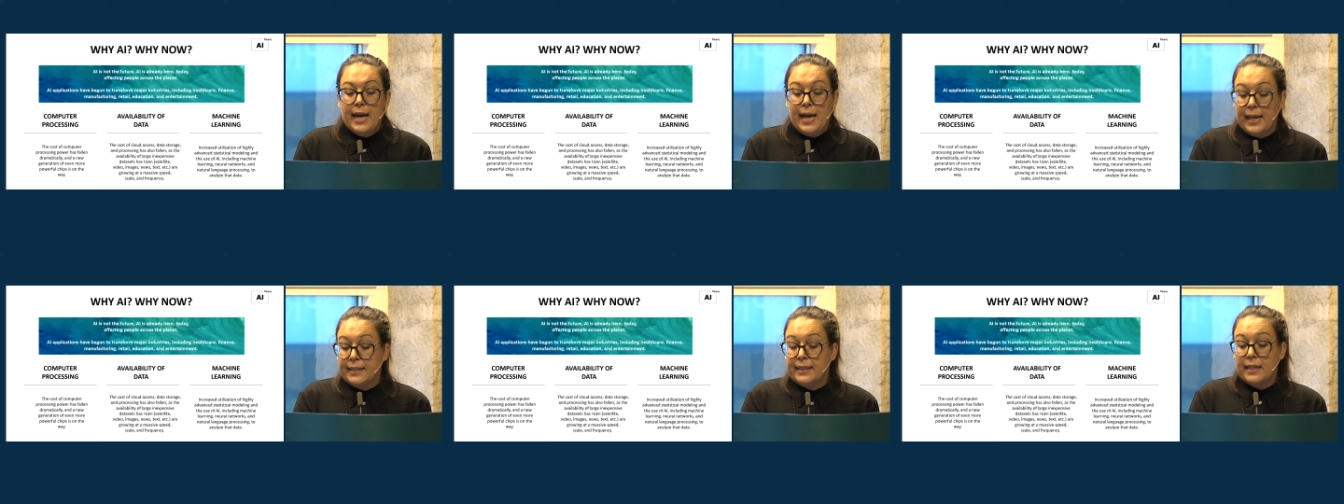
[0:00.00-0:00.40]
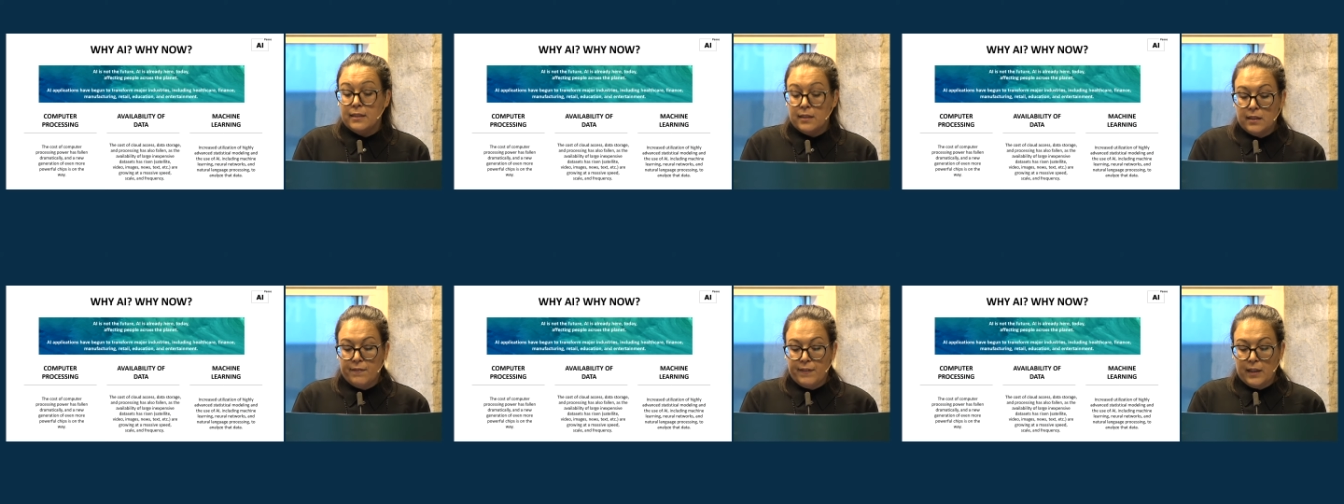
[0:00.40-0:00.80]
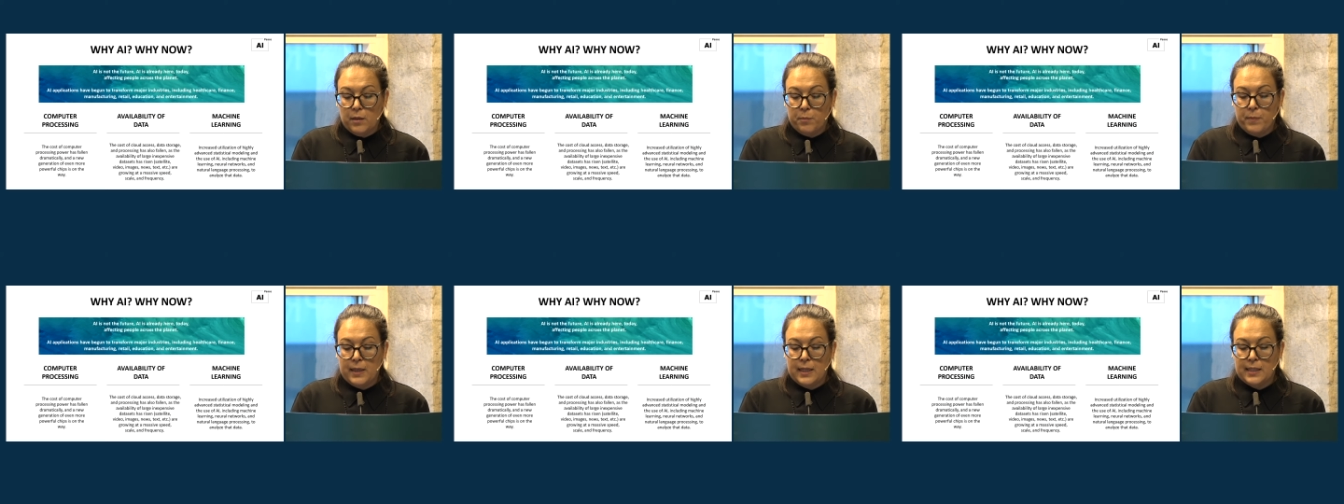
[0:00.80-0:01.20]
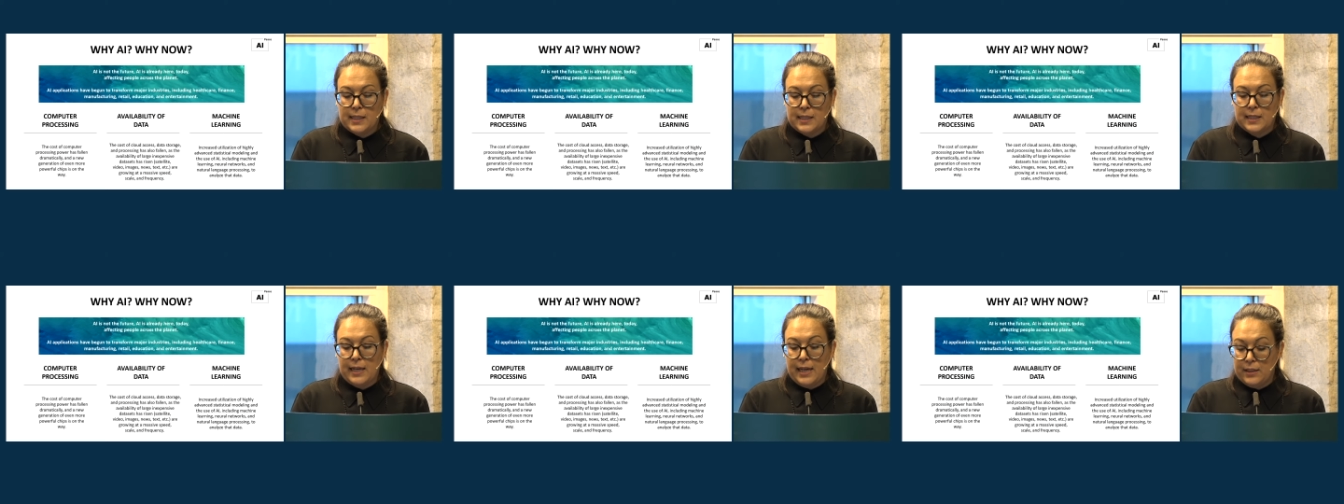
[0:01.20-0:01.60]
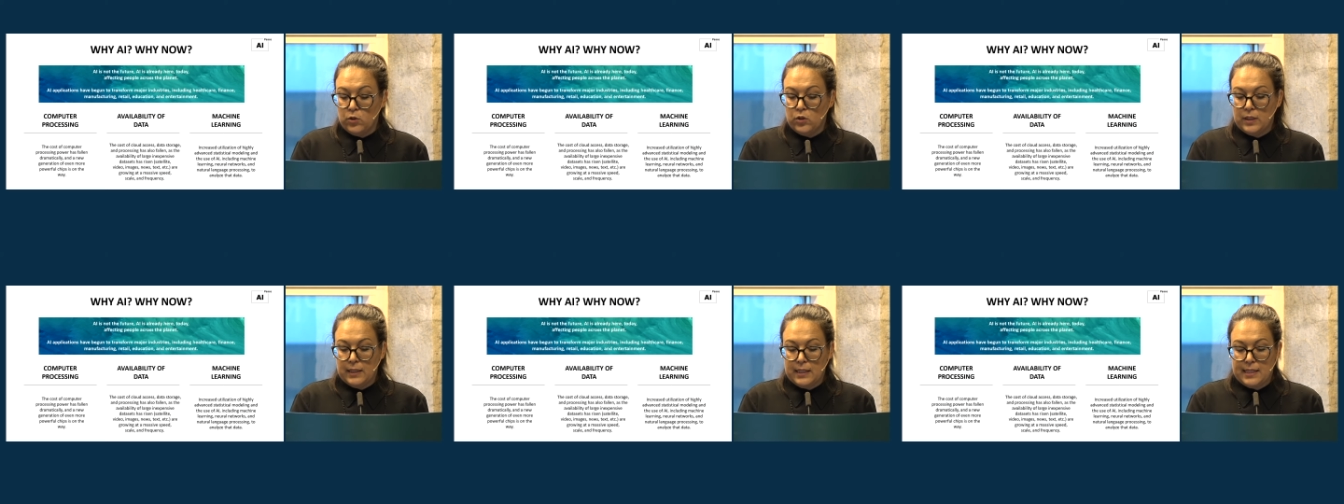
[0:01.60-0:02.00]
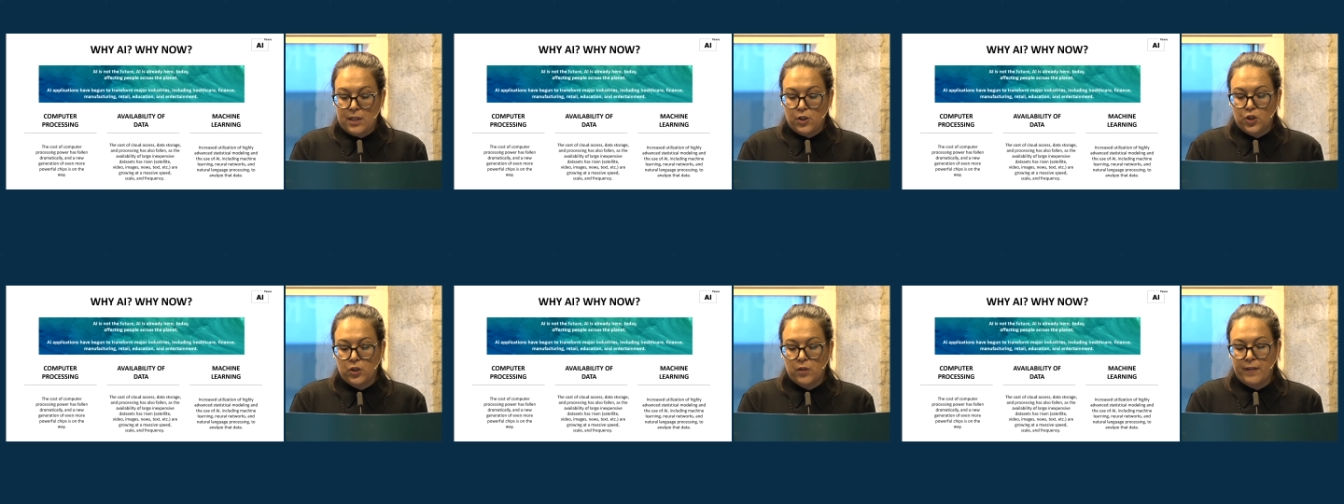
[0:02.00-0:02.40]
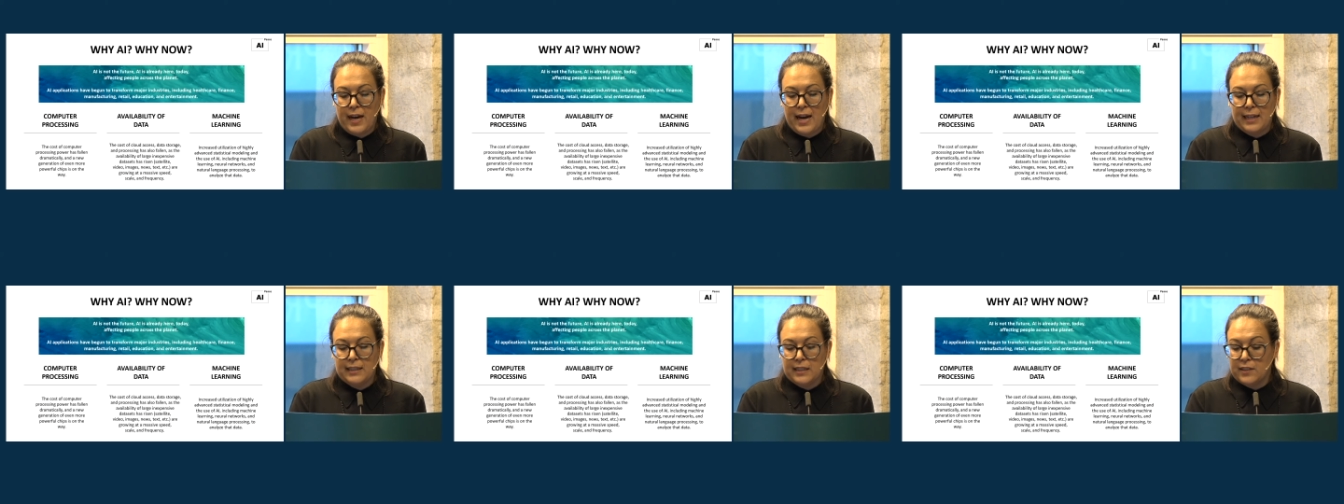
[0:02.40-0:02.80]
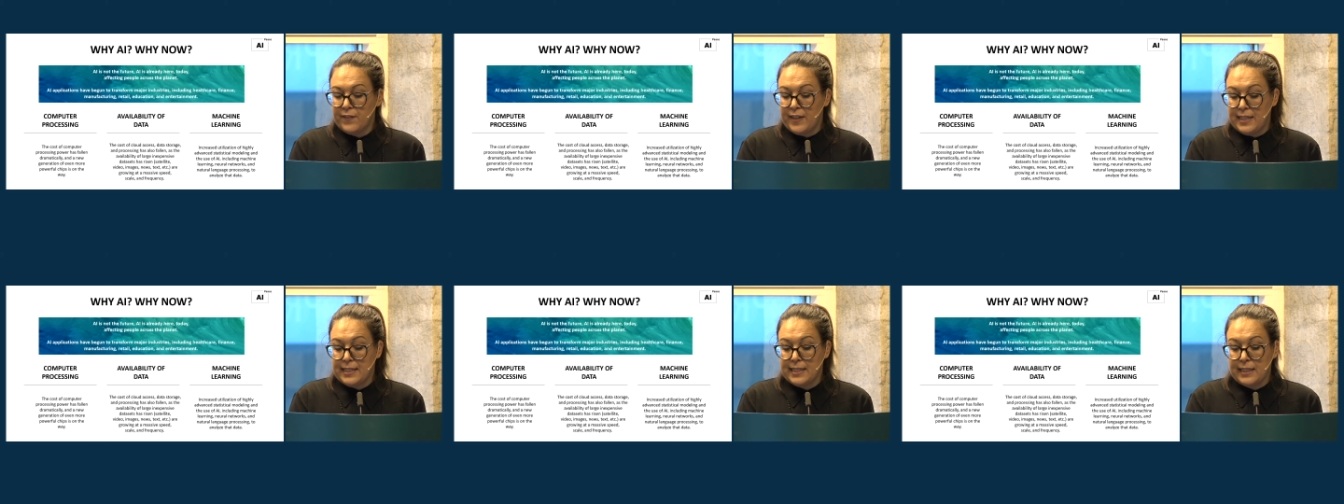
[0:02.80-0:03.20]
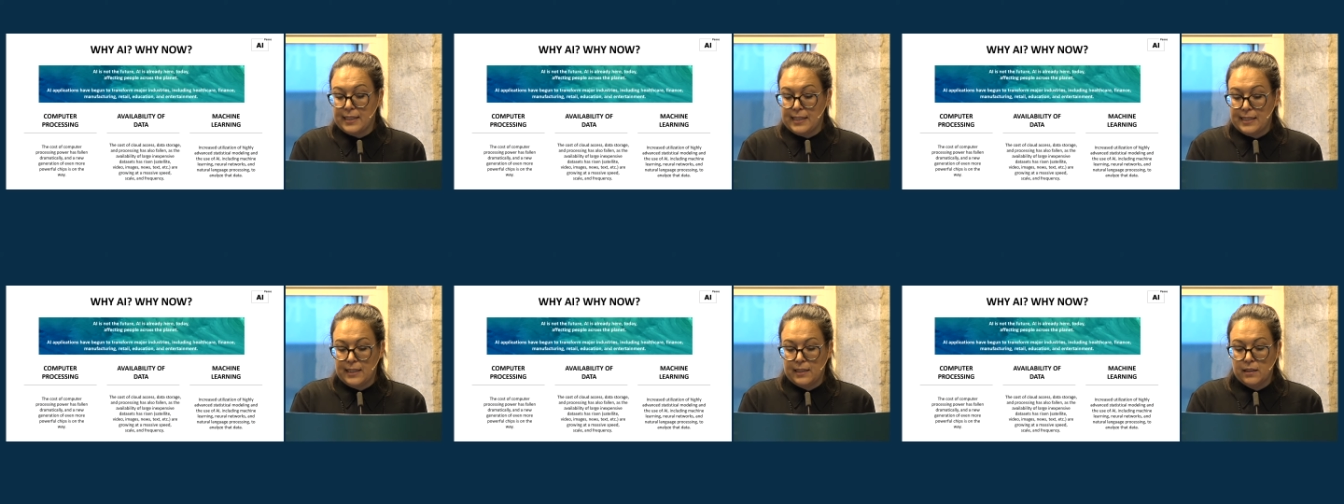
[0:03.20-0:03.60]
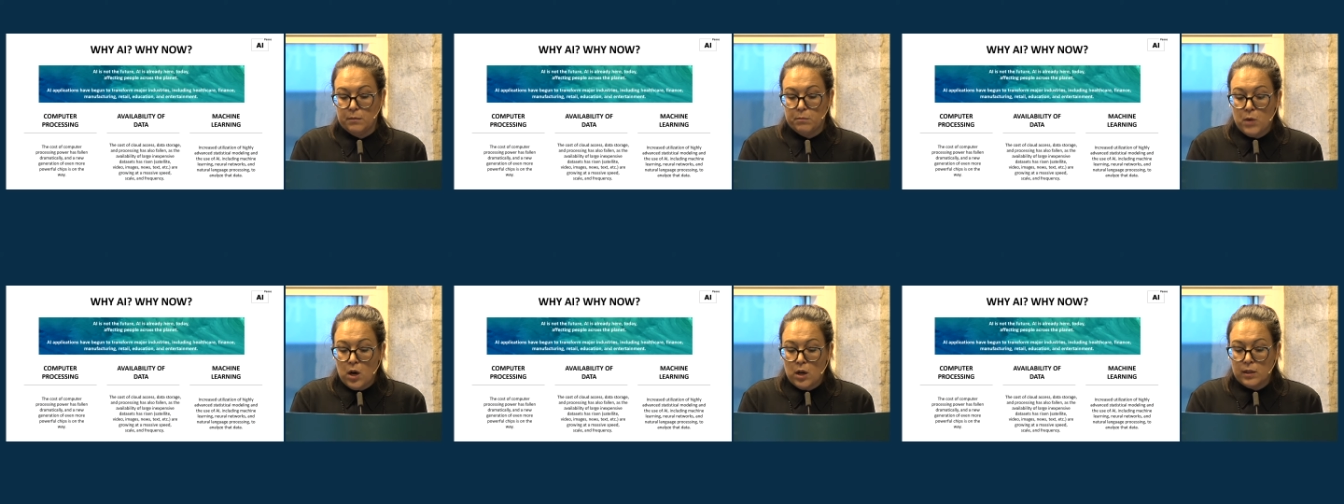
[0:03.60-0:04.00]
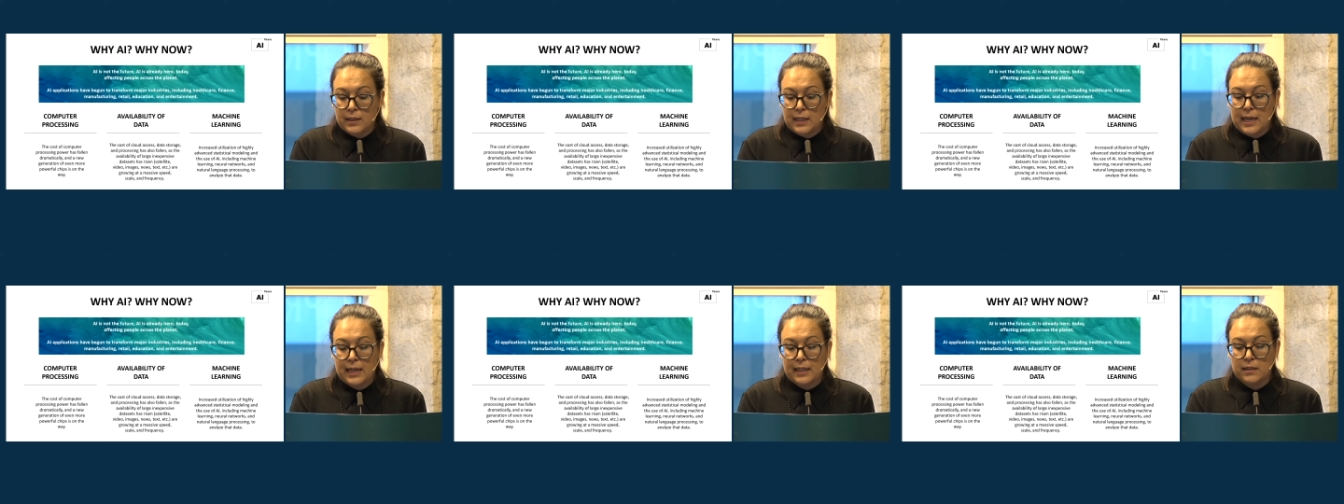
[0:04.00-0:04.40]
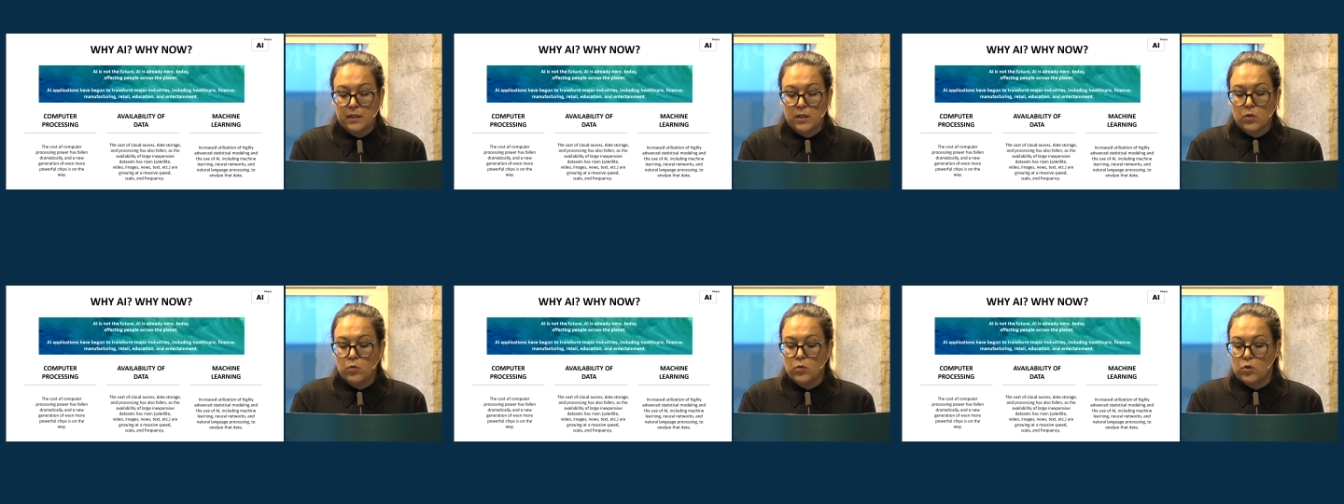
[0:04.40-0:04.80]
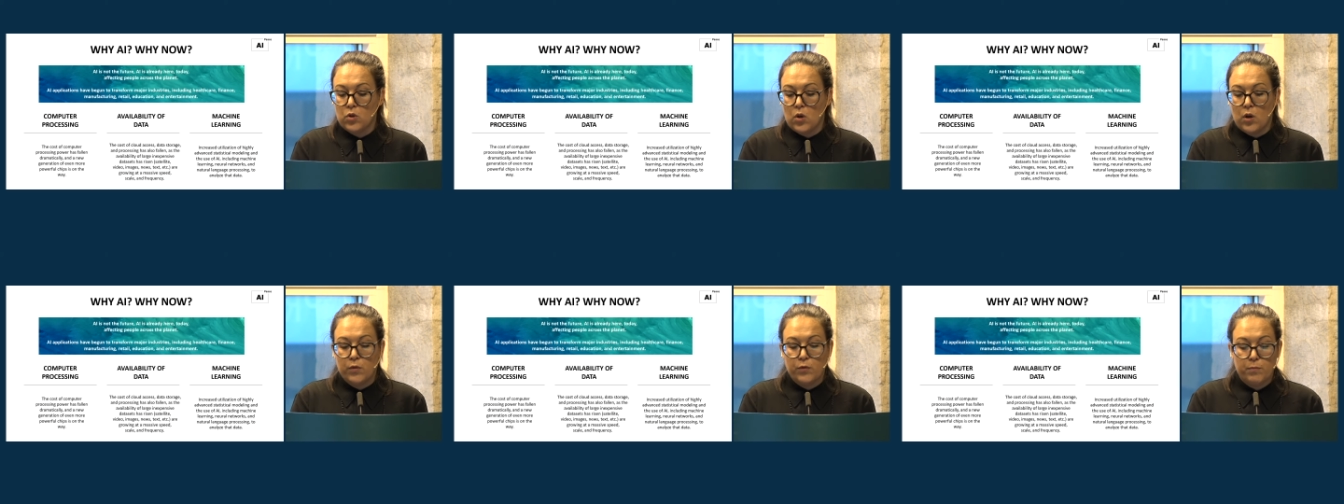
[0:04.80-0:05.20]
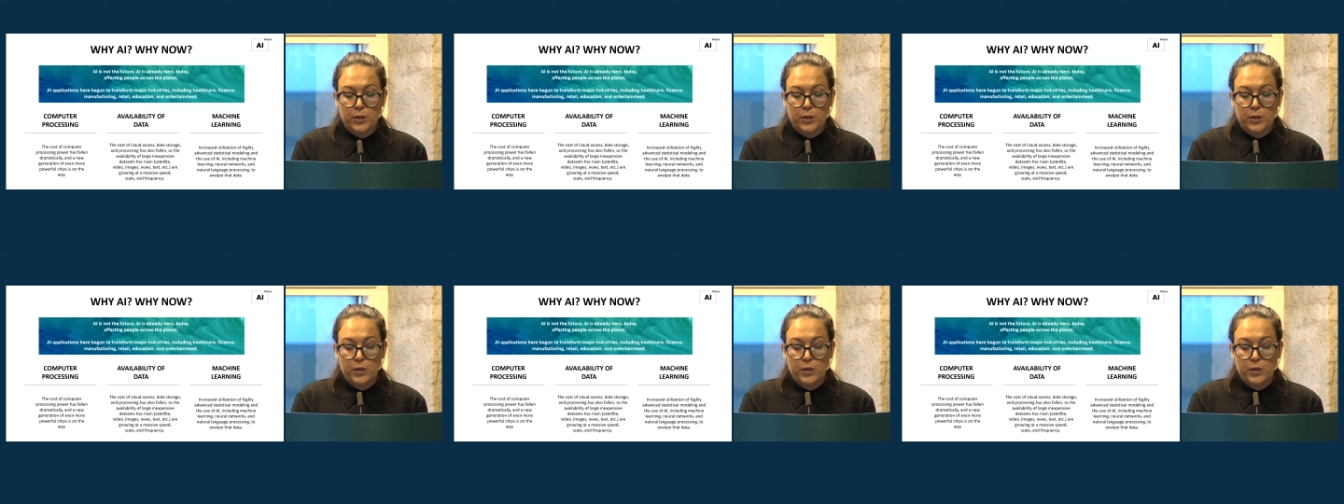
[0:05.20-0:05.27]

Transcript: And then the developments and utilization of highly advanced statistical modeling and the use of